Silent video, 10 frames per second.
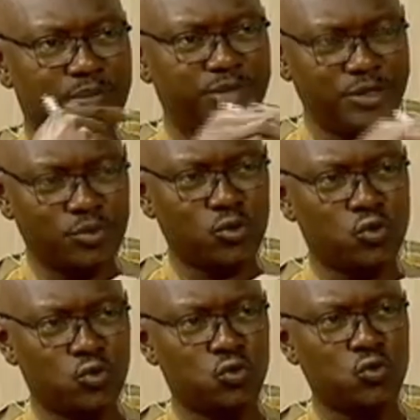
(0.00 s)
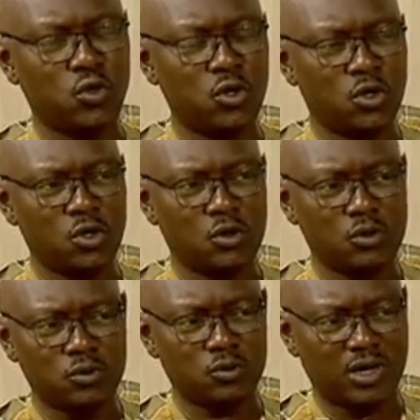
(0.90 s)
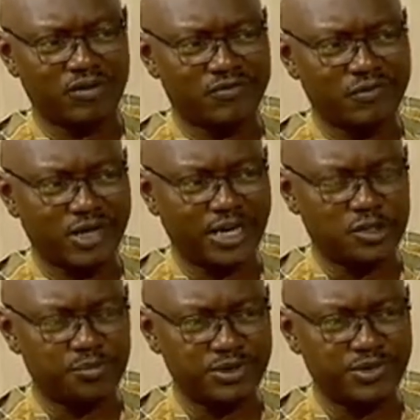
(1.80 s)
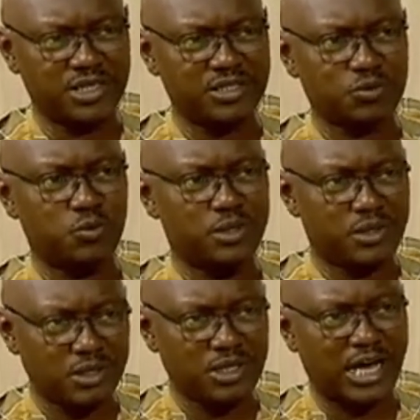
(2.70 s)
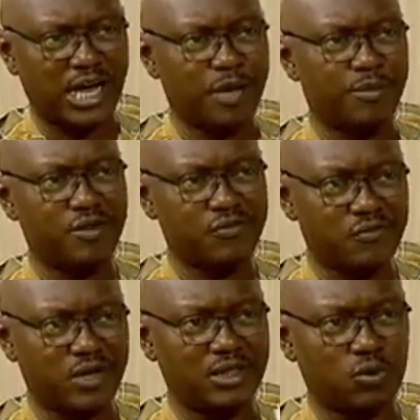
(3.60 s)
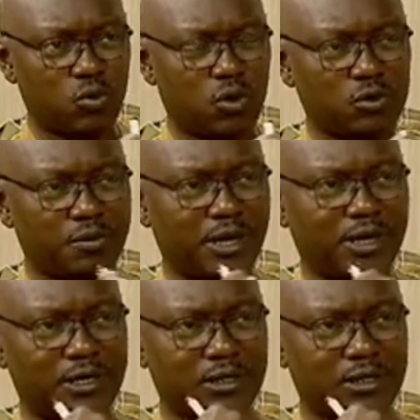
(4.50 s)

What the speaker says: people who have experience with the IMF and the World Bank,